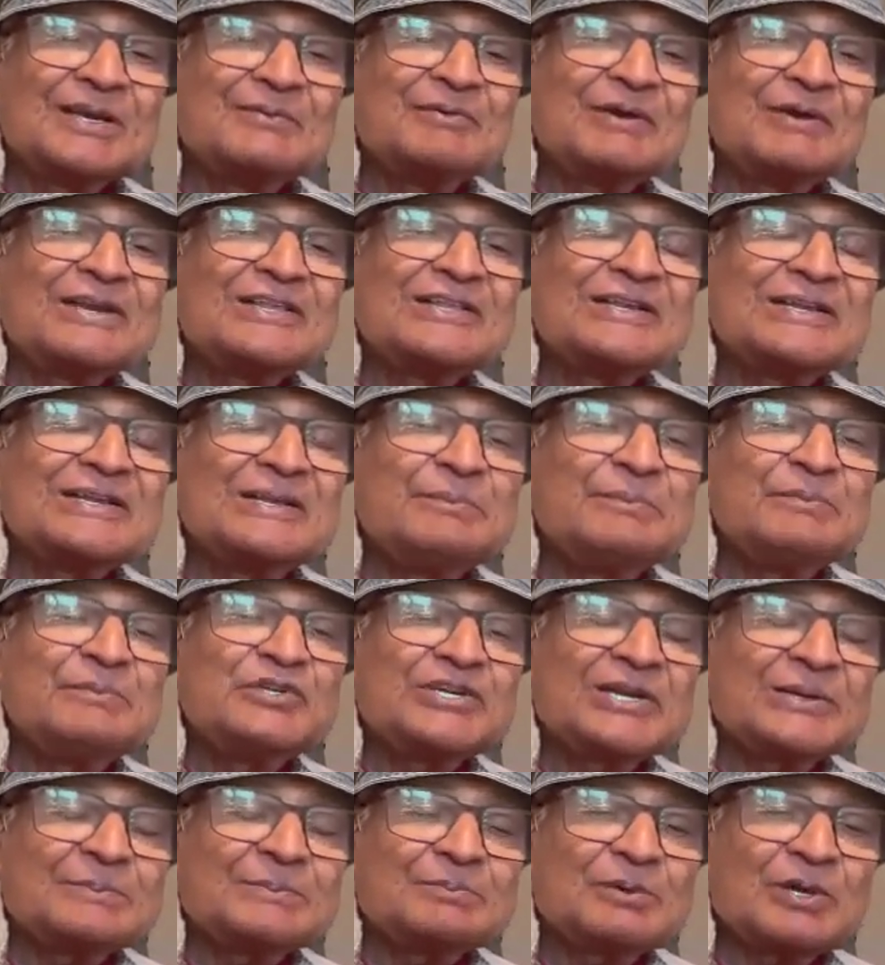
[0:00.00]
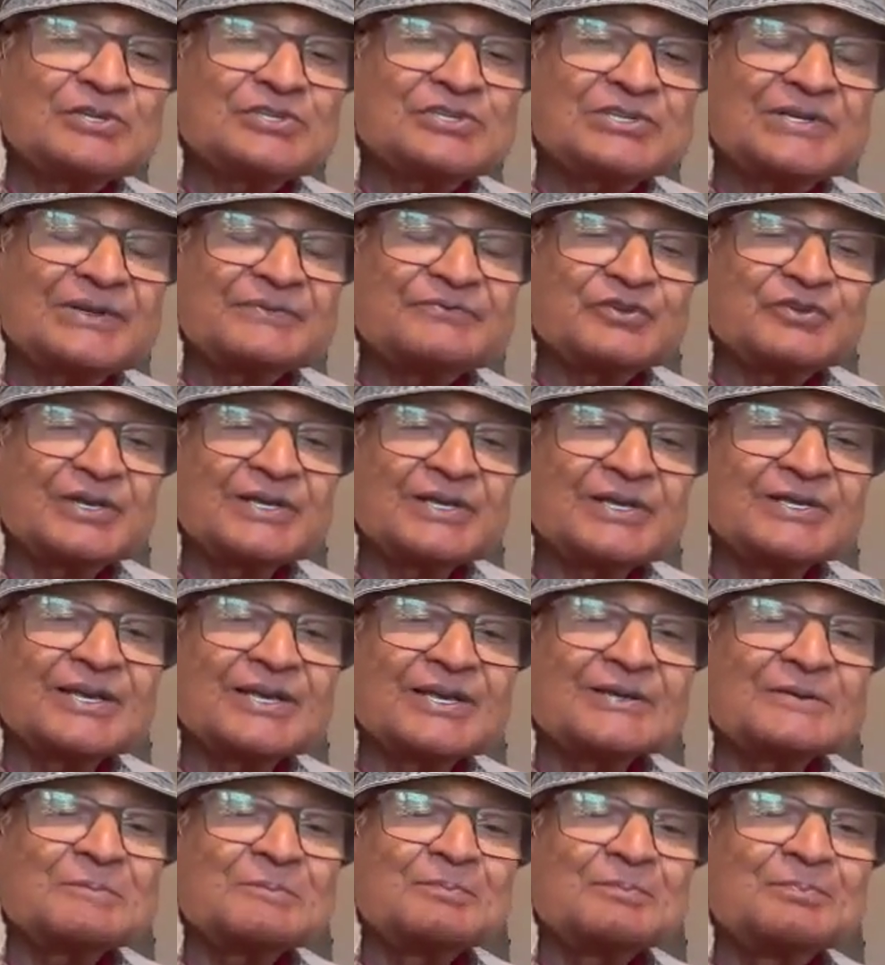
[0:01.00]
It's very limited positive
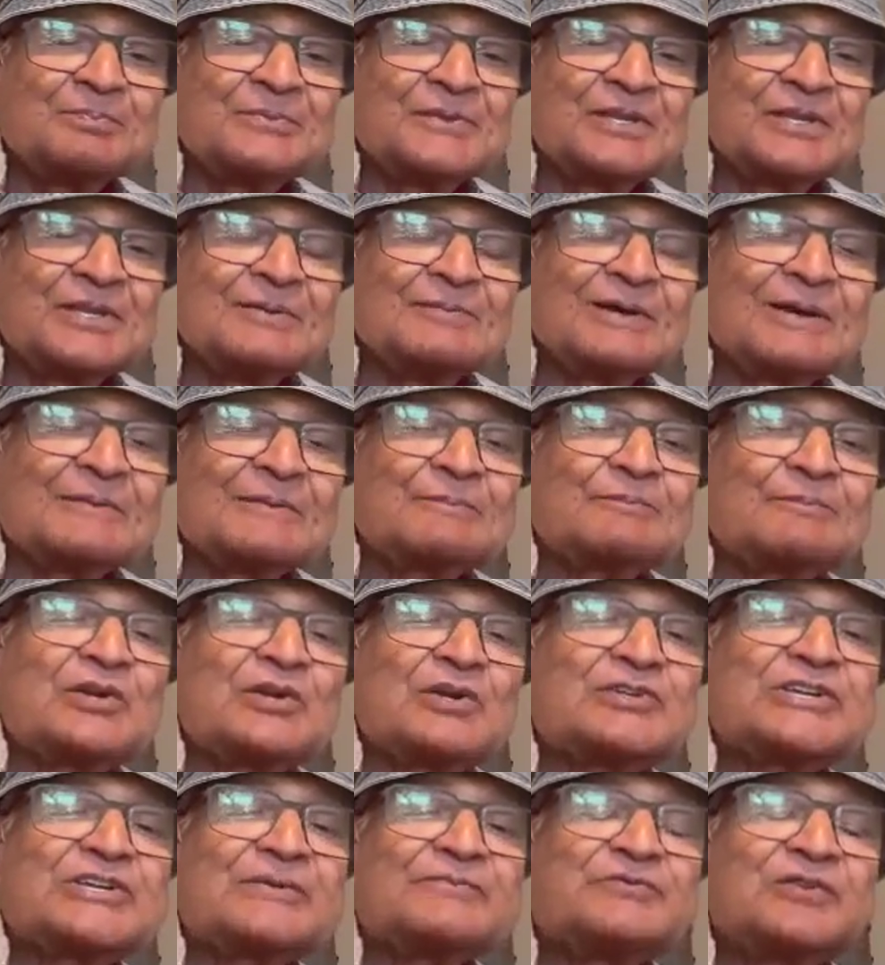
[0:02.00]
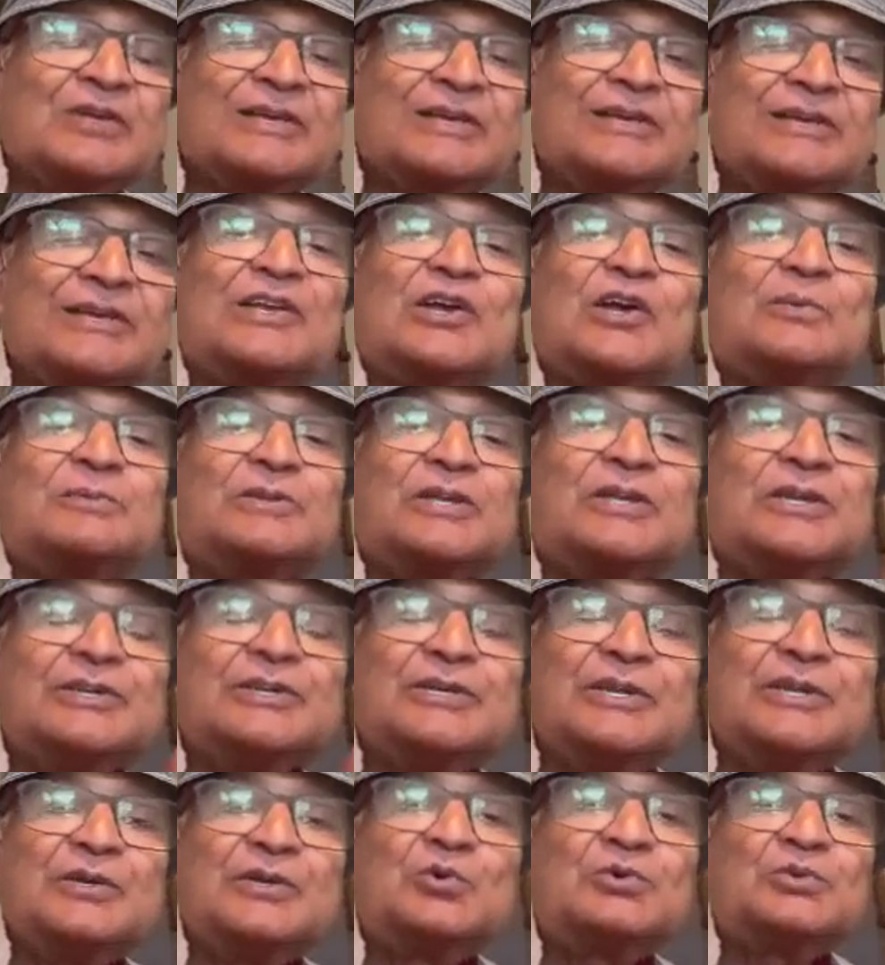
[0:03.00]
thinking. But positive thinking of the
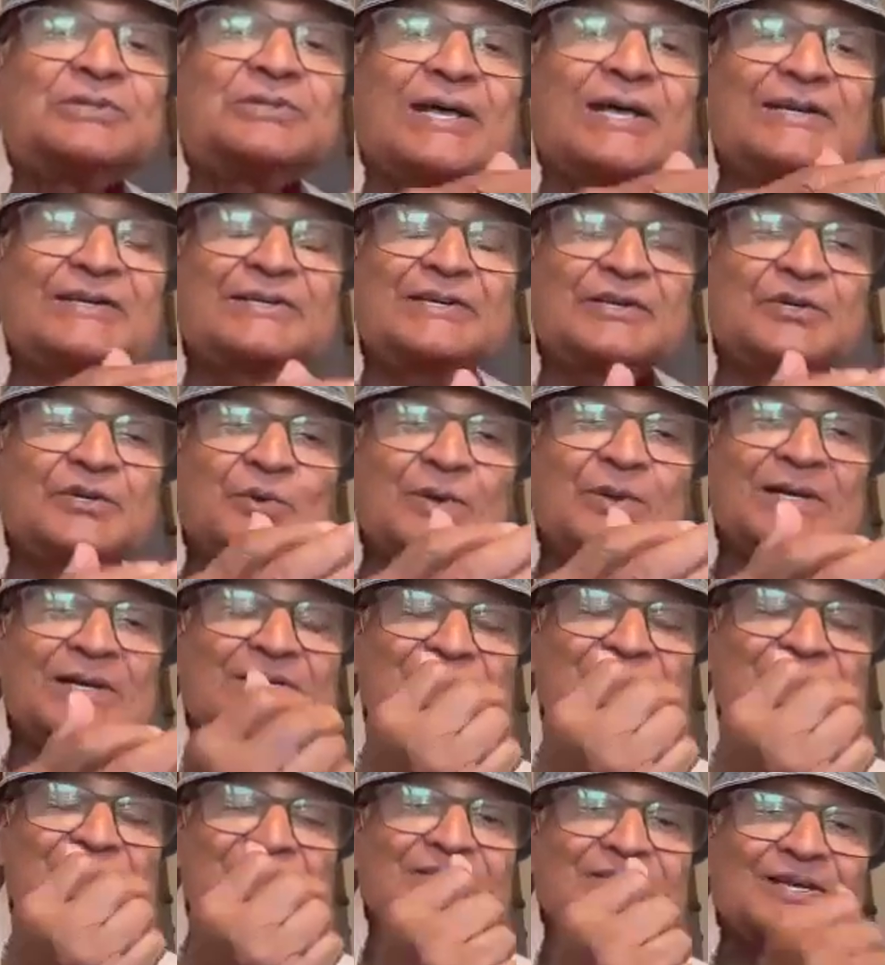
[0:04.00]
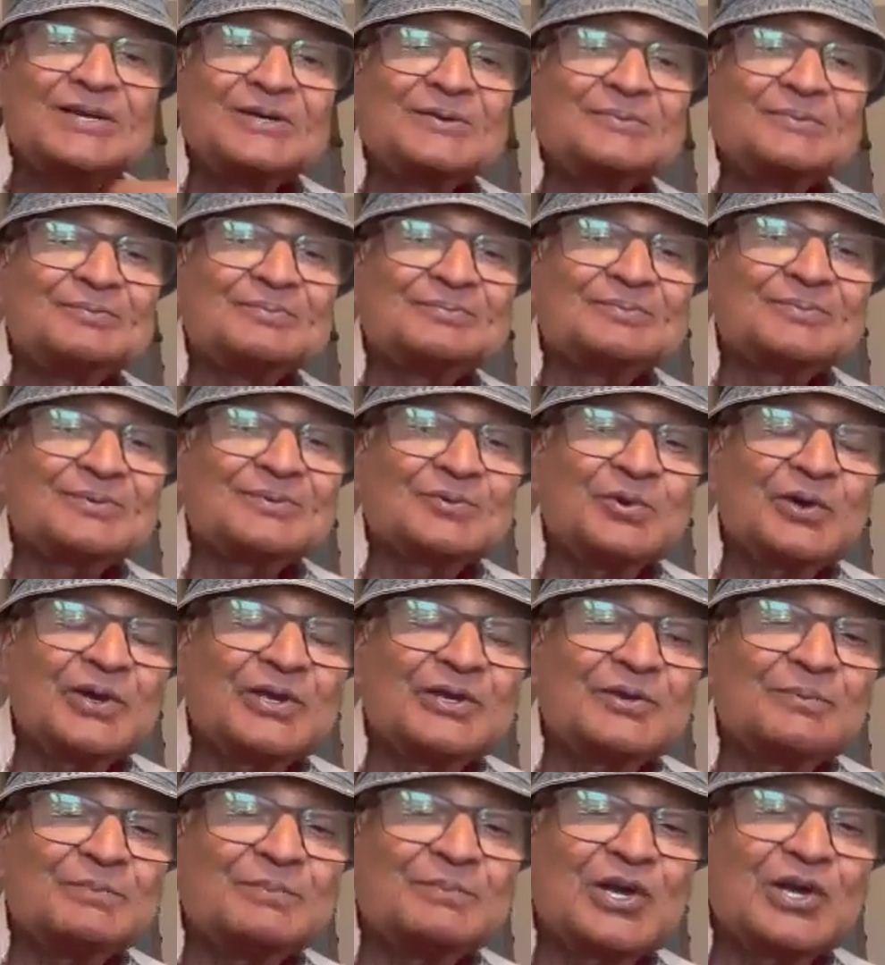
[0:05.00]
new, that requires
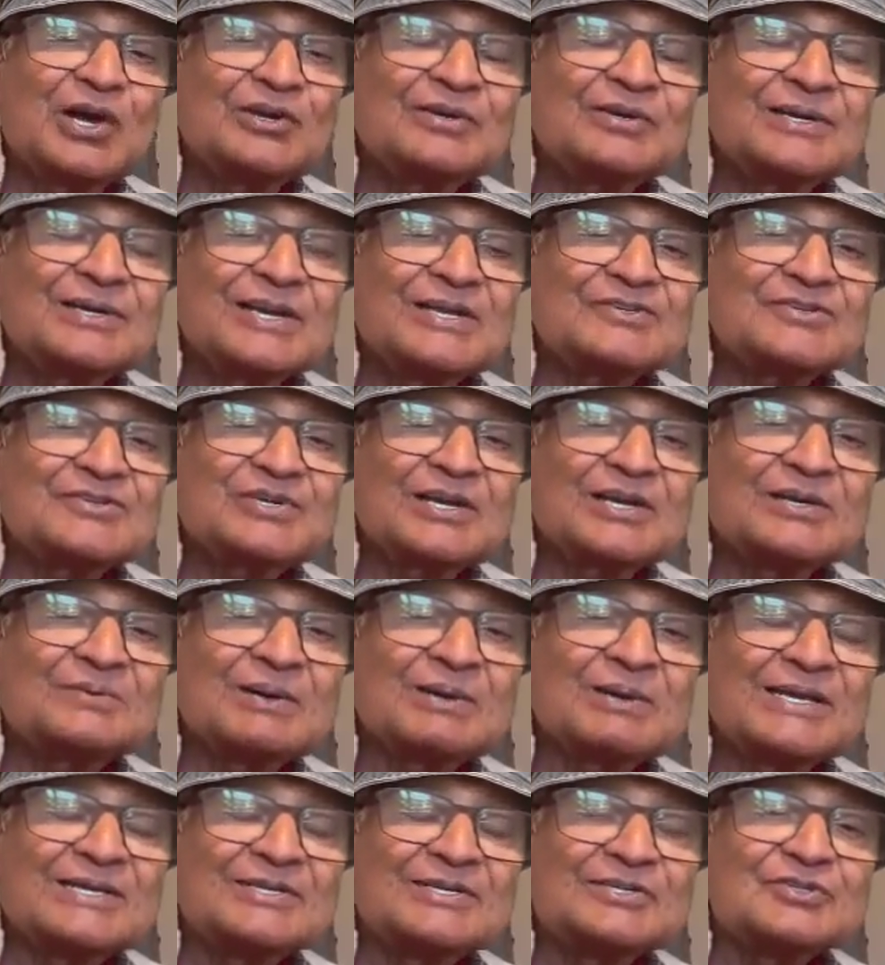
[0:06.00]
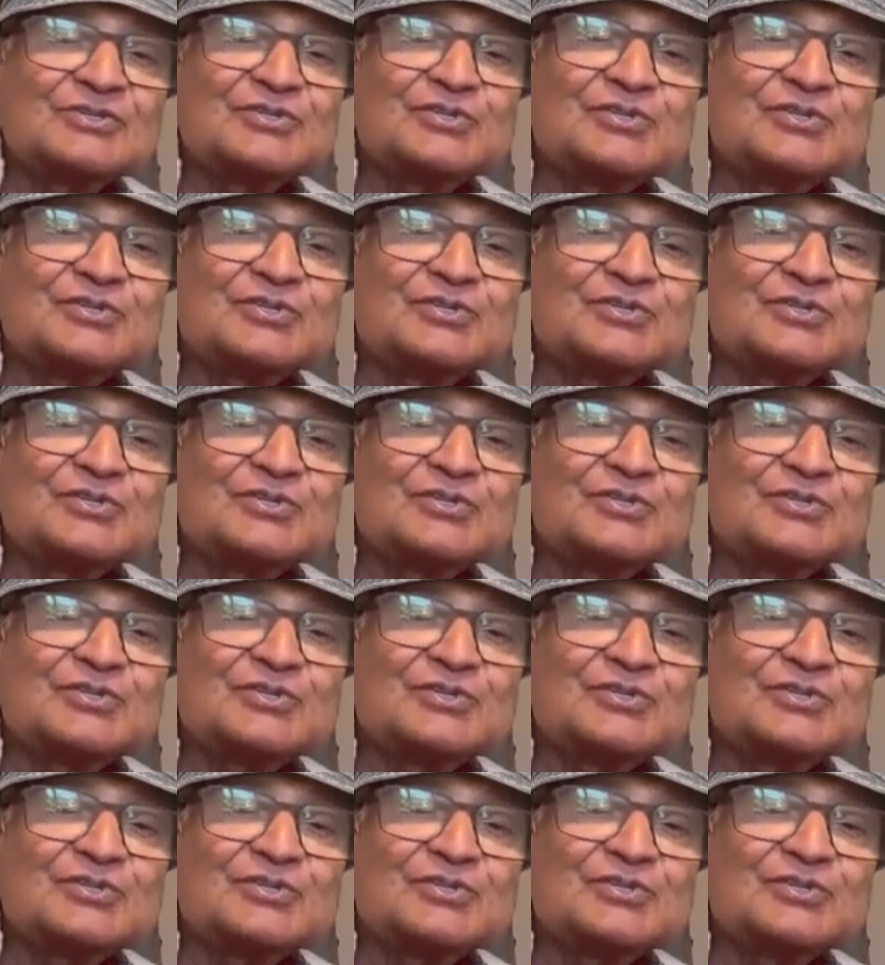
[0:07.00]
going beyond rational mind.